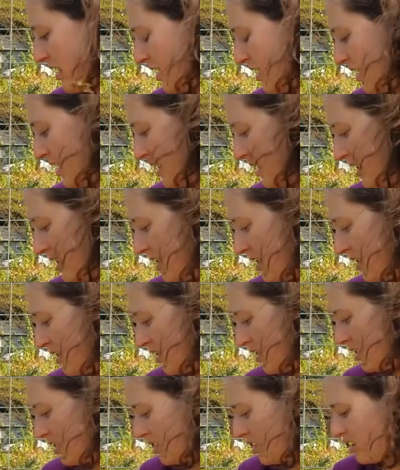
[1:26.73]
is,
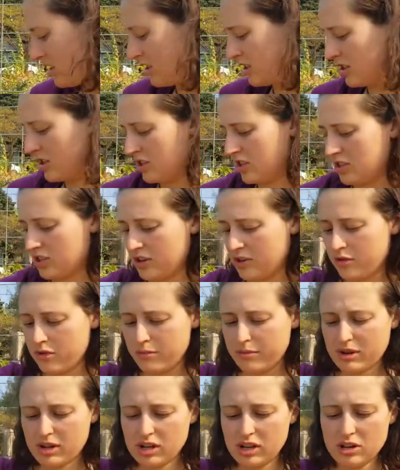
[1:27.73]
show you
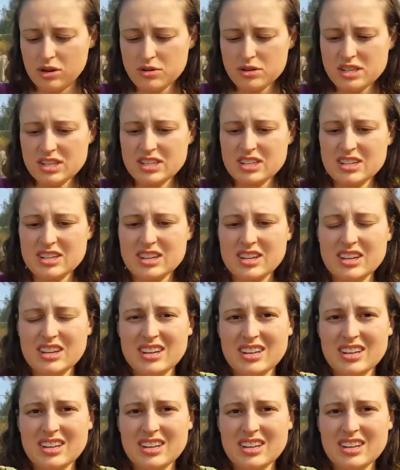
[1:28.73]
up close,